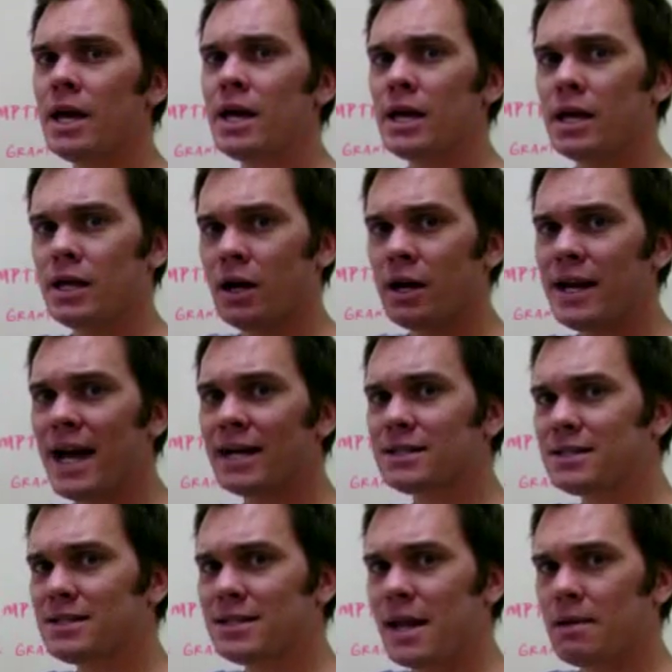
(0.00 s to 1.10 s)
In our
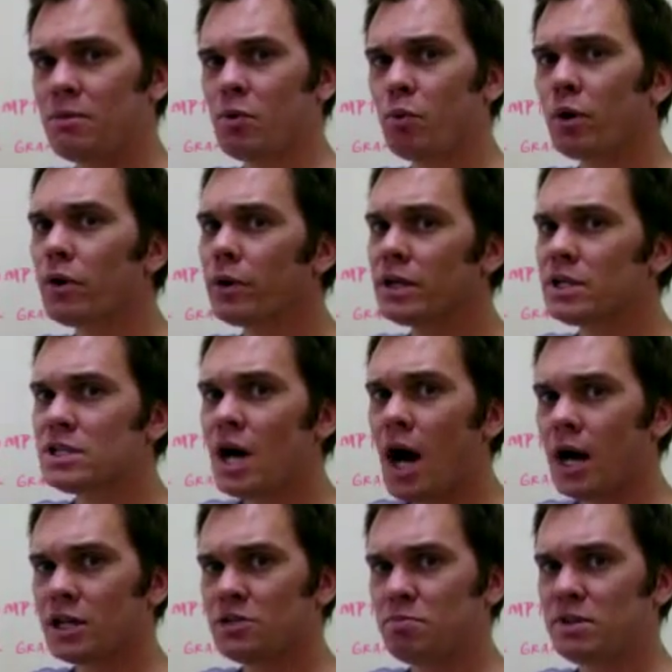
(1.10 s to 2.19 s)
next segment, we're going to
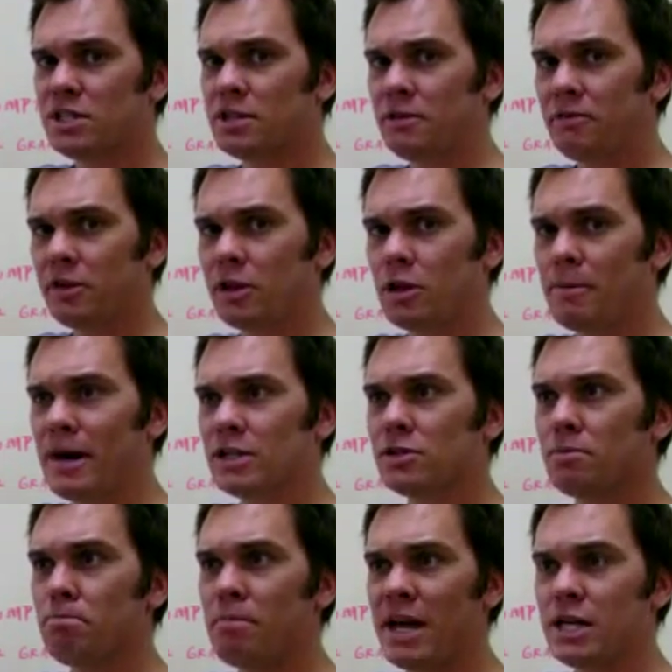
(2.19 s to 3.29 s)
talk specifically about
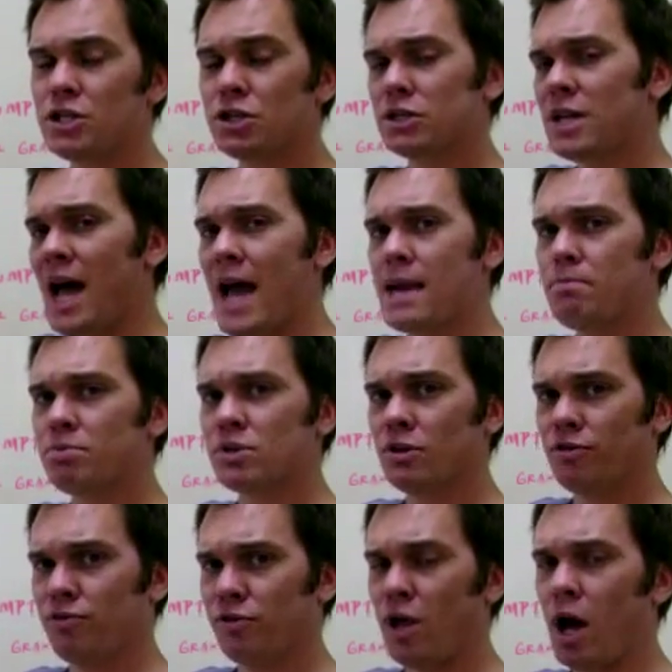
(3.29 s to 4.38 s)
some major types
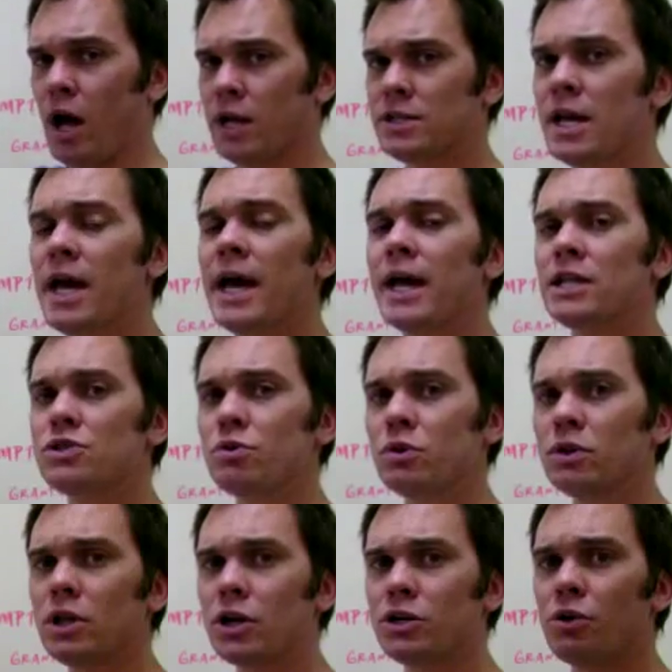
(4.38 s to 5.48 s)
of flaws, and so
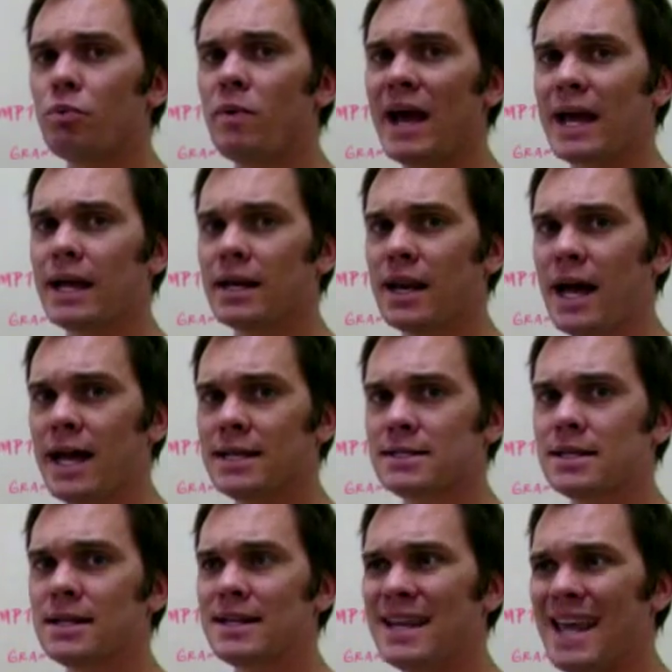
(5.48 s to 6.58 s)
we'll learn to recognize
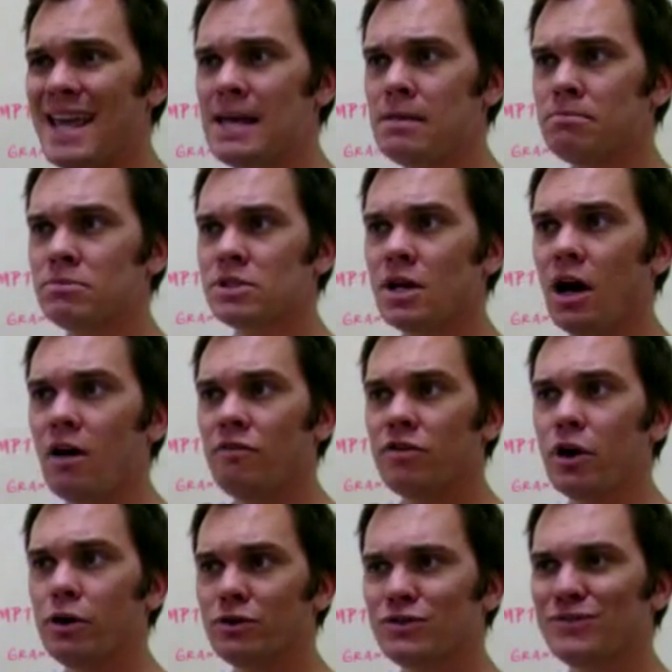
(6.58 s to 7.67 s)
the names of
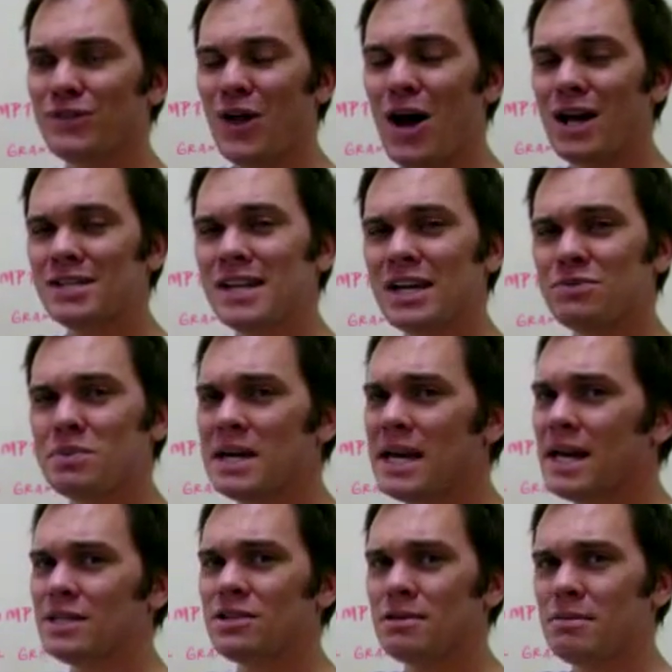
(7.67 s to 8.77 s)
those flaws as we
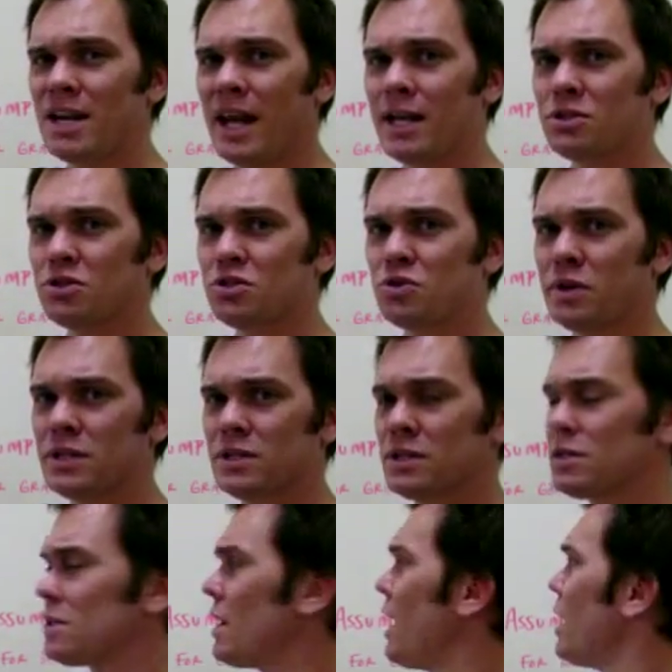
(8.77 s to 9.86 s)
get to them in answer
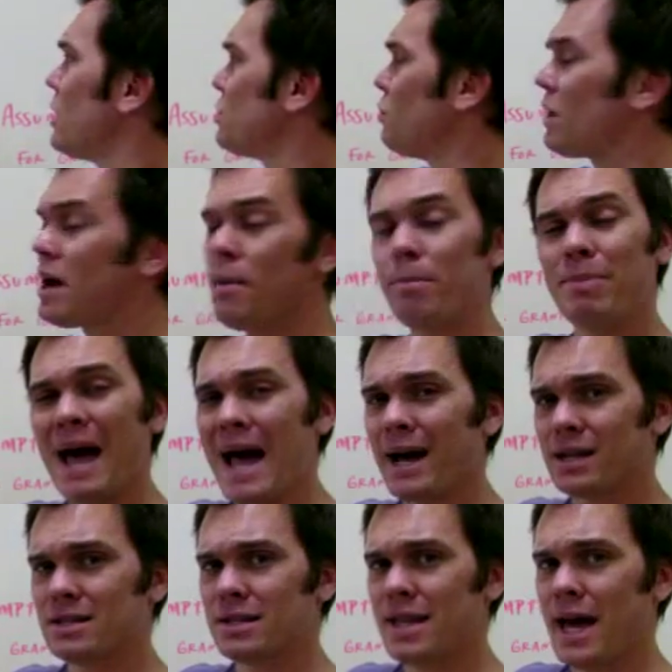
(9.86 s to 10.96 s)
choices. So we'll come
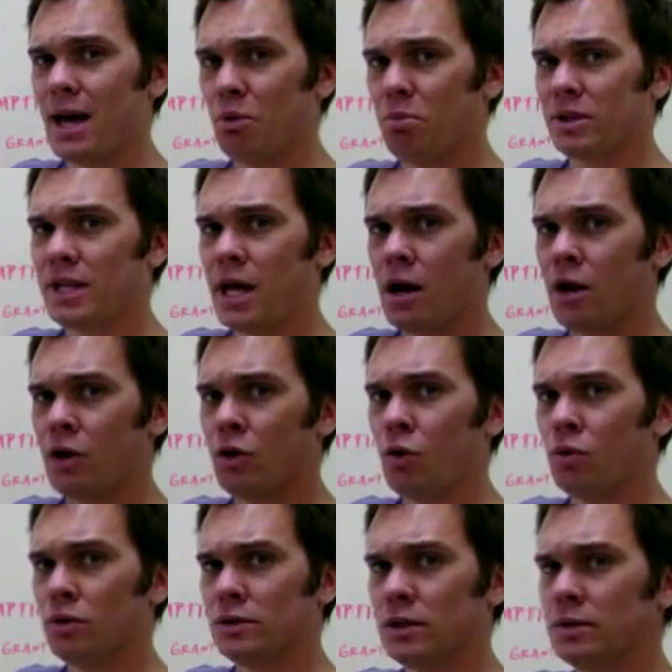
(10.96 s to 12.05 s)
back to that, put that on hold.